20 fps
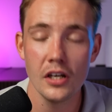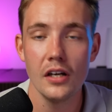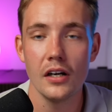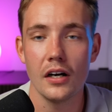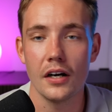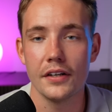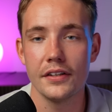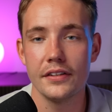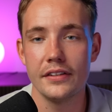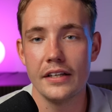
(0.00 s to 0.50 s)

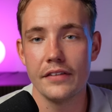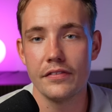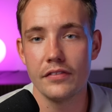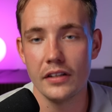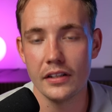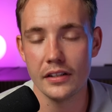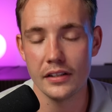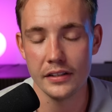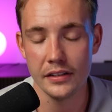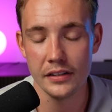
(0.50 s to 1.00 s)
are
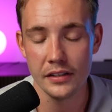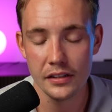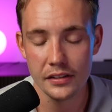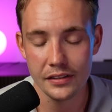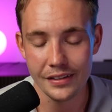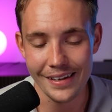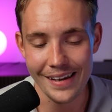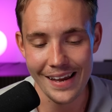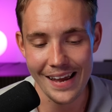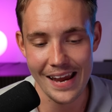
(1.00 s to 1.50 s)
definitely
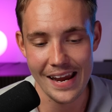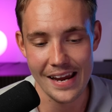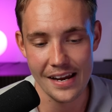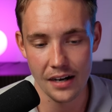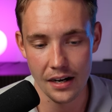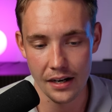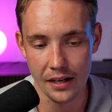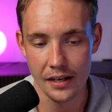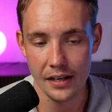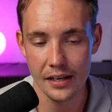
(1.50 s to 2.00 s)
the A
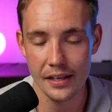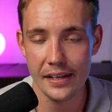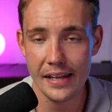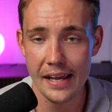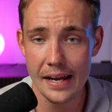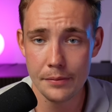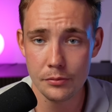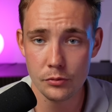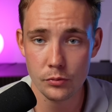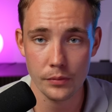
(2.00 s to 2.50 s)
I
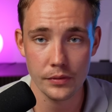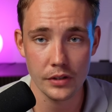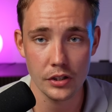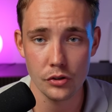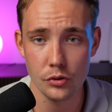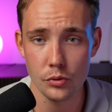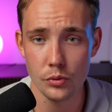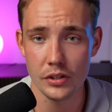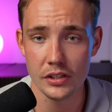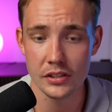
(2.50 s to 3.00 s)
labs where we can
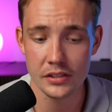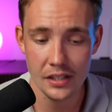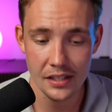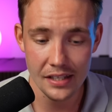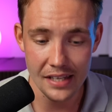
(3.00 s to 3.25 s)
do this